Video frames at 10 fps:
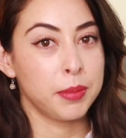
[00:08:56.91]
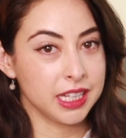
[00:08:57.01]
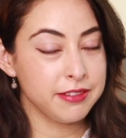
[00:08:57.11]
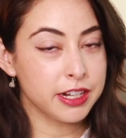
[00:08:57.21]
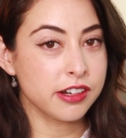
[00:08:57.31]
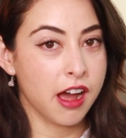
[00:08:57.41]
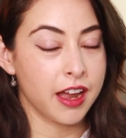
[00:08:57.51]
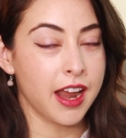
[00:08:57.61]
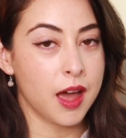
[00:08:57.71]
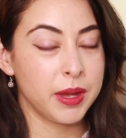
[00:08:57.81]
Believe it or
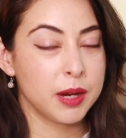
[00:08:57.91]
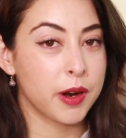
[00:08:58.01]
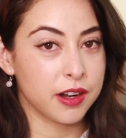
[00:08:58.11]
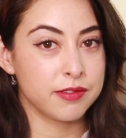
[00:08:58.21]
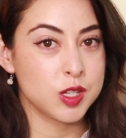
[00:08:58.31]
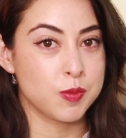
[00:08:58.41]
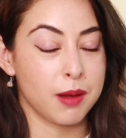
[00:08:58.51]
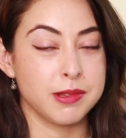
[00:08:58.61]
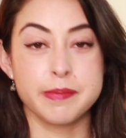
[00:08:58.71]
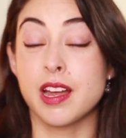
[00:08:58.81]
not, a big part of this
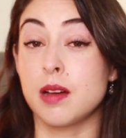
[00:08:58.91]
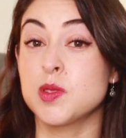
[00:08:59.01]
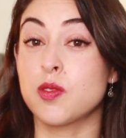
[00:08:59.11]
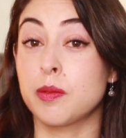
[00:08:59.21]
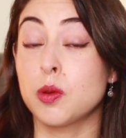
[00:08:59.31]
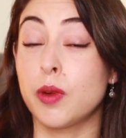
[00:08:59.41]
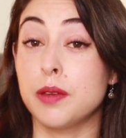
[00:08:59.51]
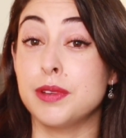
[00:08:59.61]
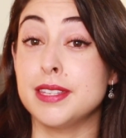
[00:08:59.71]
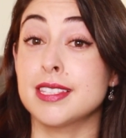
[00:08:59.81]
problem comes from the way
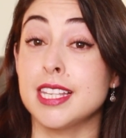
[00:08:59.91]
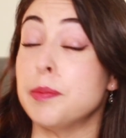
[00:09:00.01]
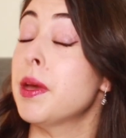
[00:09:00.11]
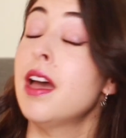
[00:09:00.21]
we sleep.